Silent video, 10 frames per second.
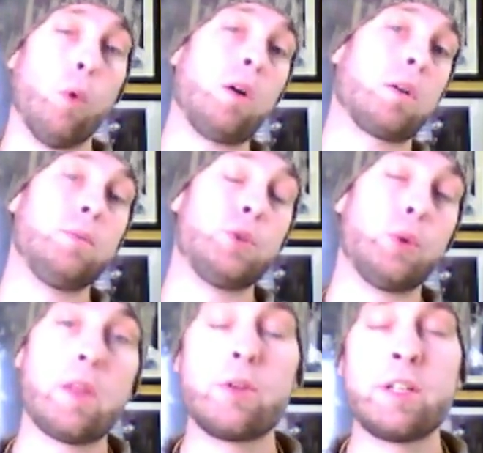Welcome to
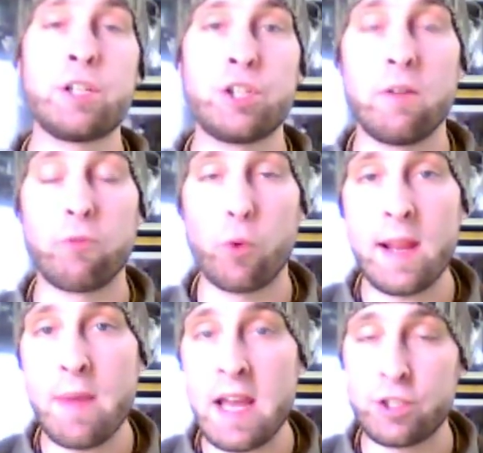another edition of
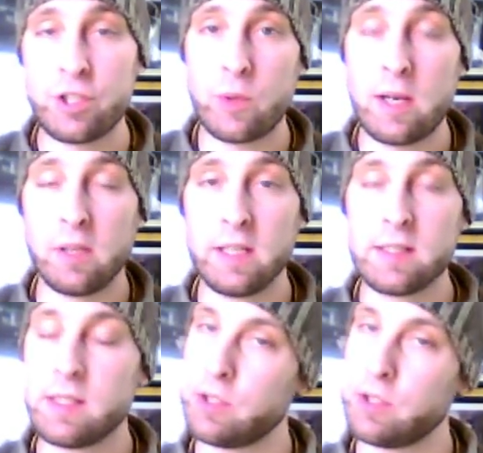Ray Bash's Ramblings.